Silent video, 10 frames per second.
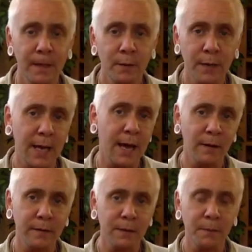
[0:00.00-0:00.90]
We get
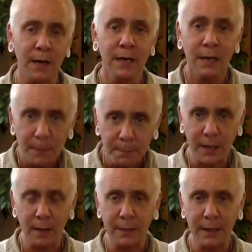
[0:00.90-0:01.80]
healthy by
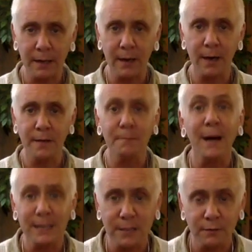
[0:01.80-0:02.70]
becoming the
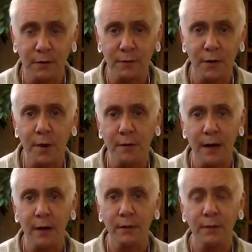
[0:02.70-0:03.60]
master of our own
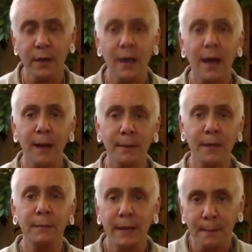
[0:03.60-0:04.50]
health and
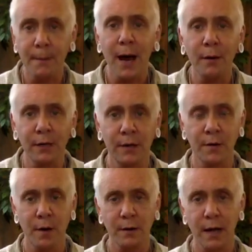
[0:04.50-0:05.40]
becoming empowered in
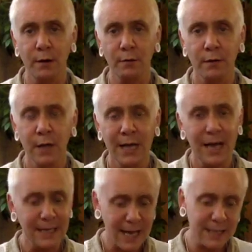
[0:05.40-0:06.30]
our own health.
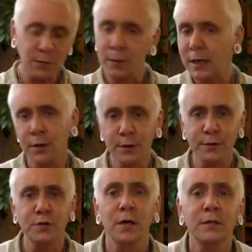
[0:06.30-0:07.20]
And yes, we can
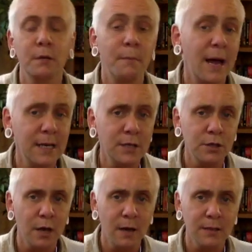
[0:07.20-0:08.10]
use drugs to
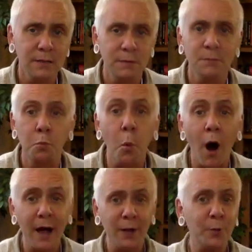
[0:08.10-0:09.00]
manage our symptoms
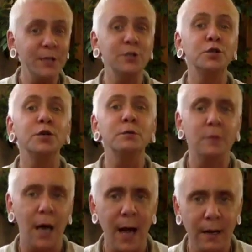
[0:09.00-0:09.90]
while we do
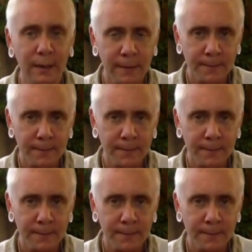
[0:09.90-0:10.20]
that,